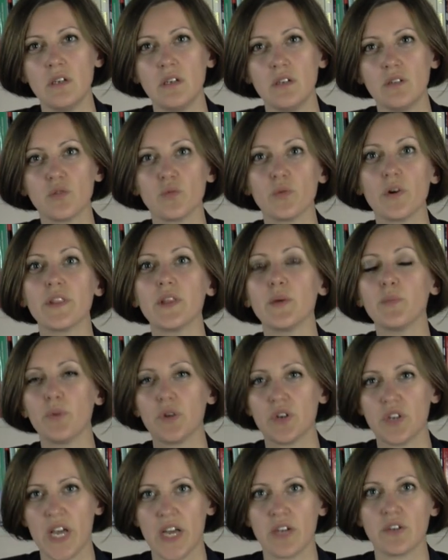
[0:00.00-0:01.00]
toward the
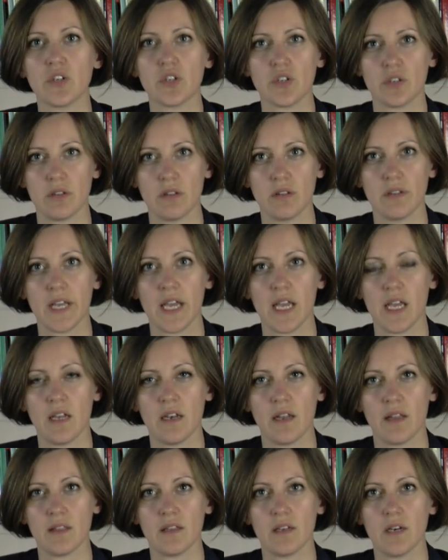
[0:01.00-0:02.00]
potential gain
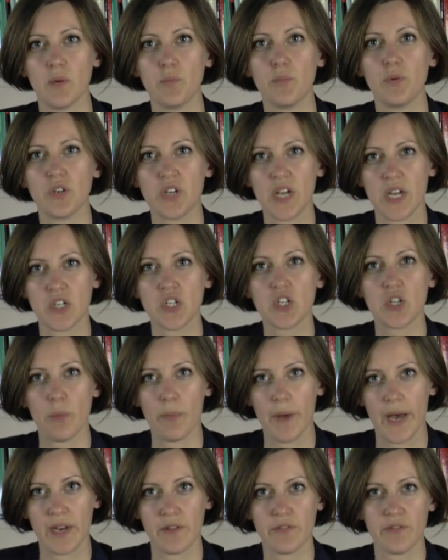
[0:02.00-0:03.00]
and the potential
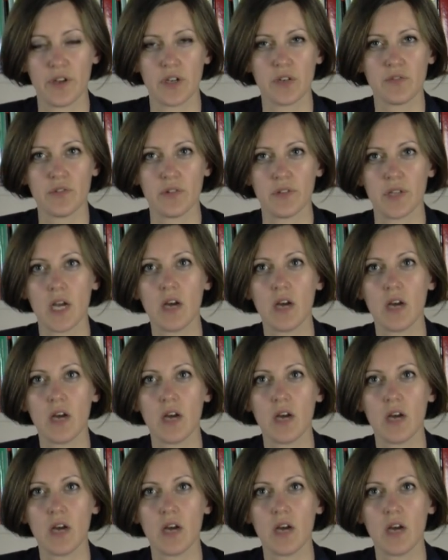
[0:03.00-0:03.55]
benefit for the